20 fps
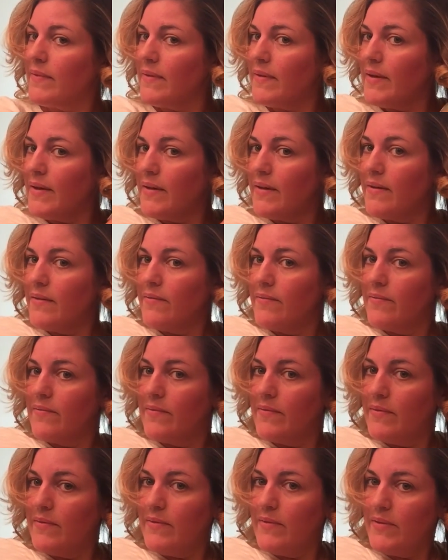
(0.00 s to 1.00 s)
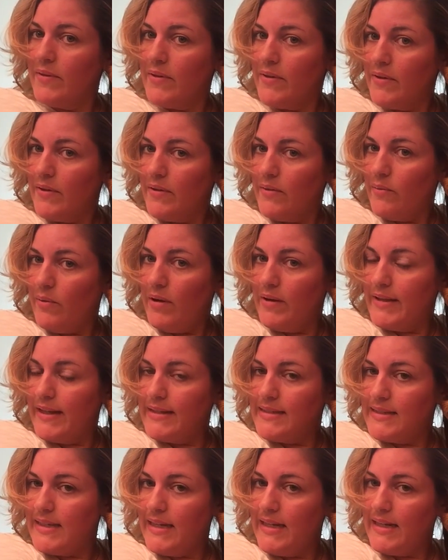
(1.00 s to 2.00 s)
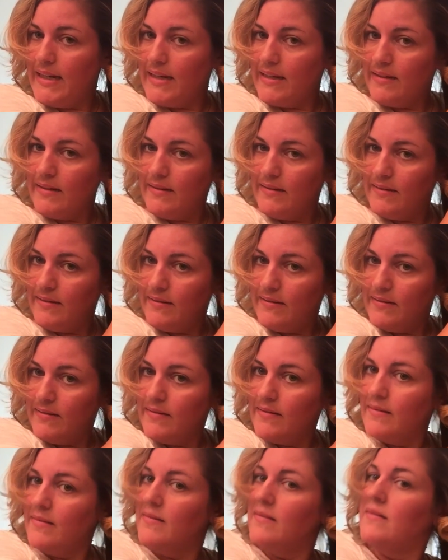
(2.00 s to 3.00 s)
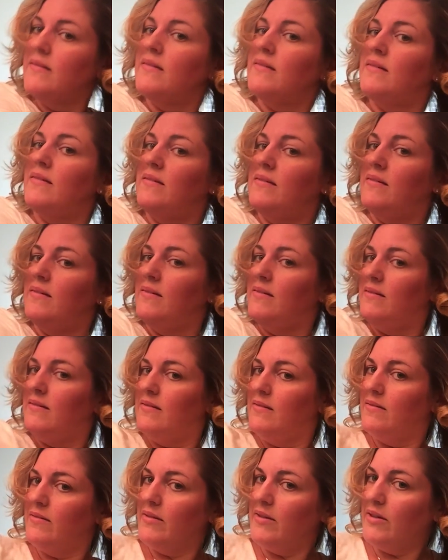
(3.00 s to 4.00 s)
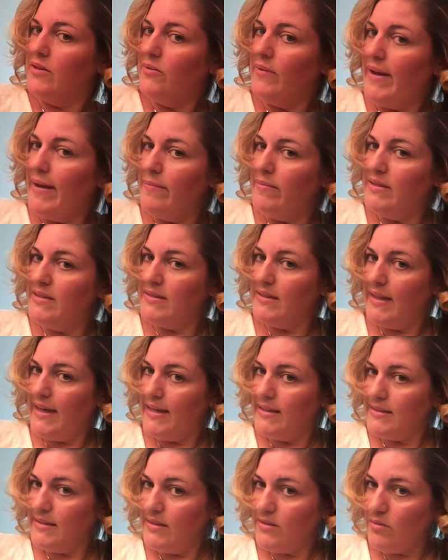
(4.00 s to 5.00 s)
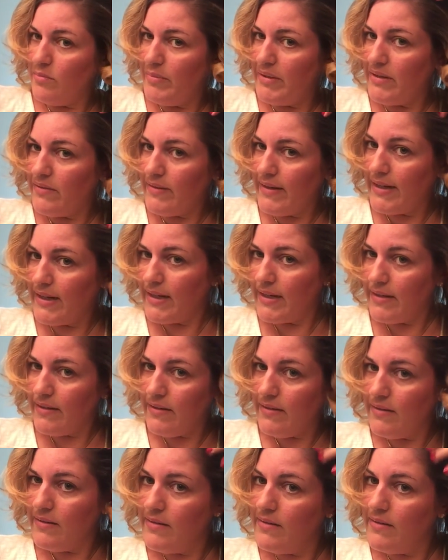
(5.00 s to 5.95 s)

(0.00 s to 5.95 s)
Okay, while that's heating, I'm gonna grab this last little bit right here.